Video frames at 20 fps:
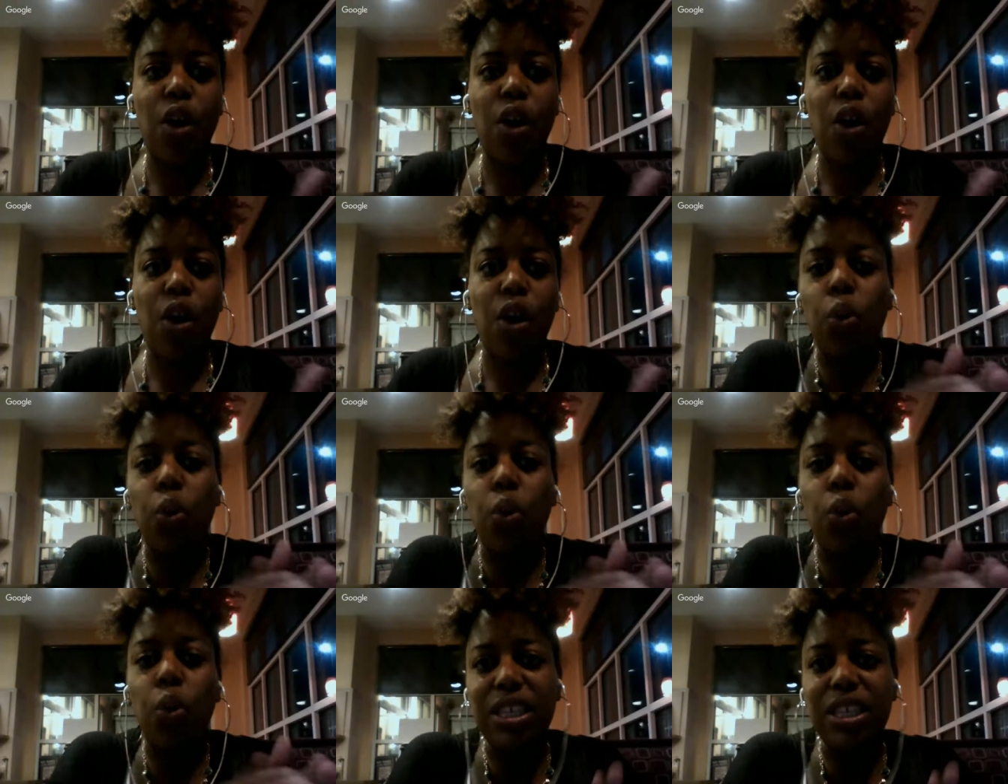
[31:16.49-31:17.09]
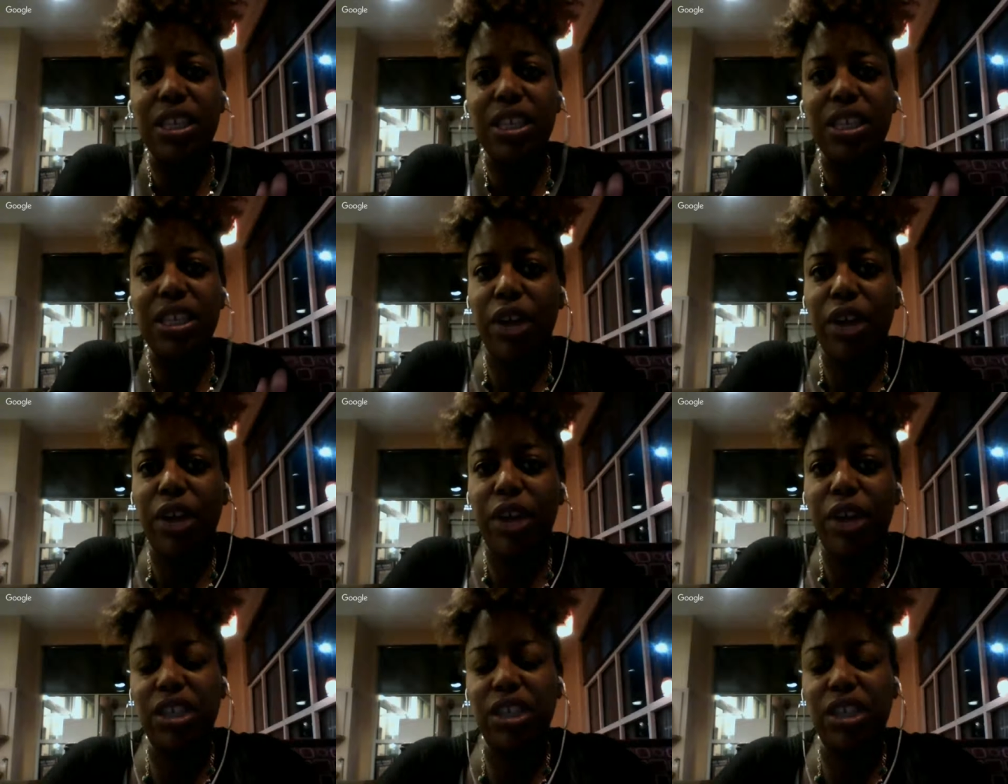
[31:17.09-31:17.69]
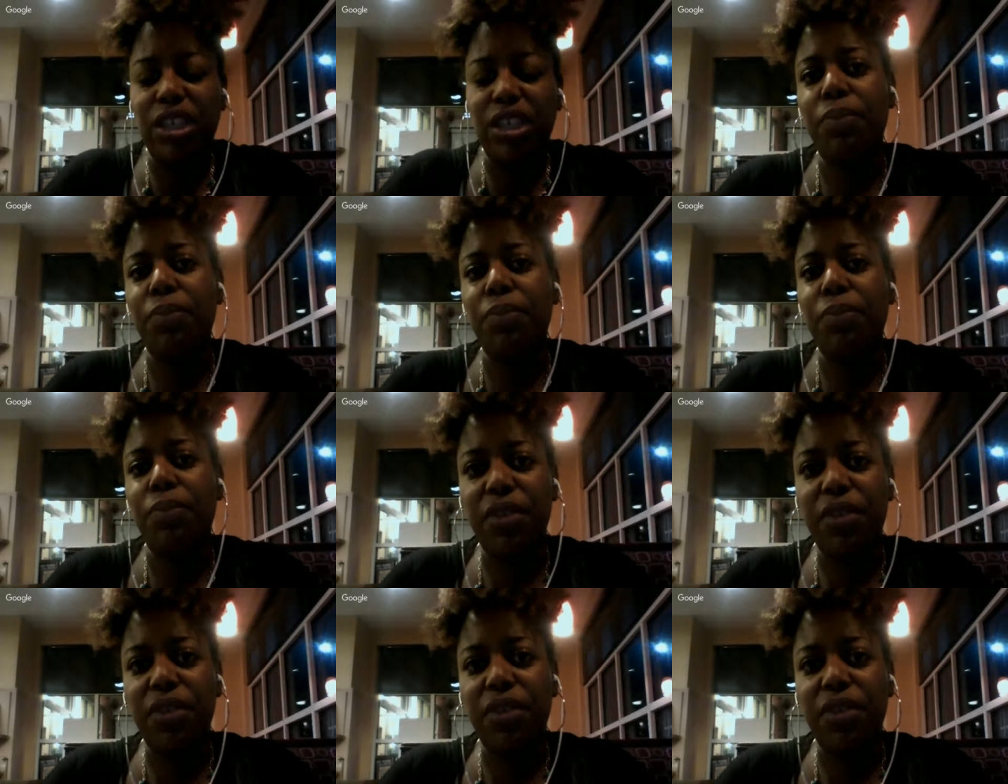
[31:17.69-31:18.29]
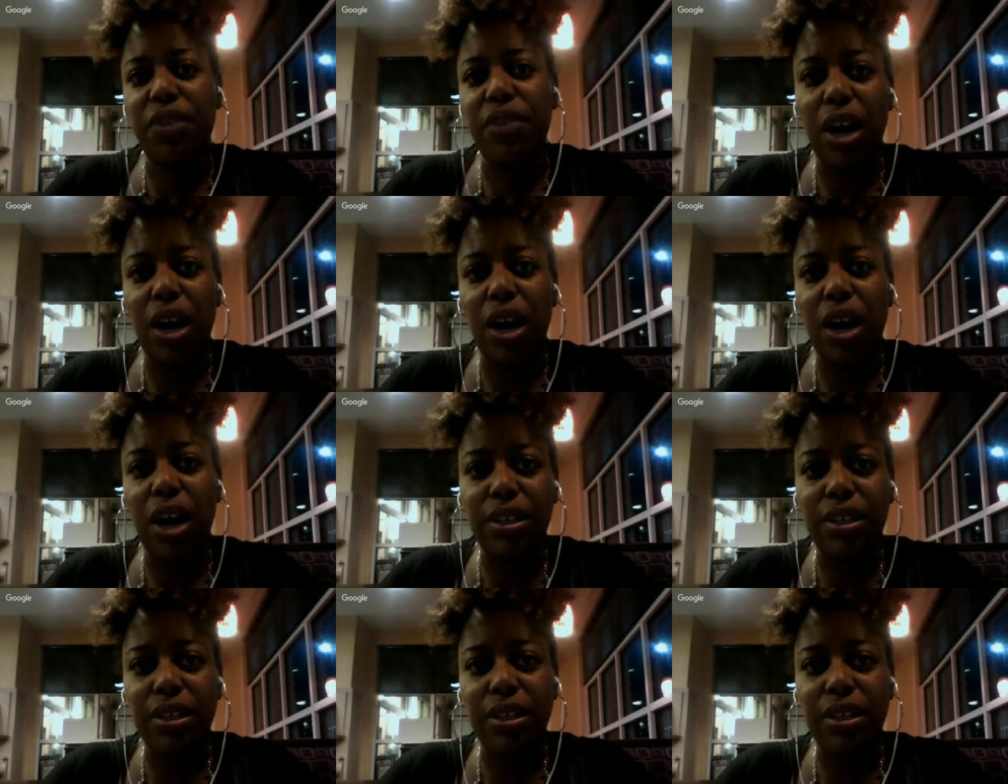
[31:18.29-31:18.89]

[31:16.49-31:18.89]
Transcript: what this transition meant for us.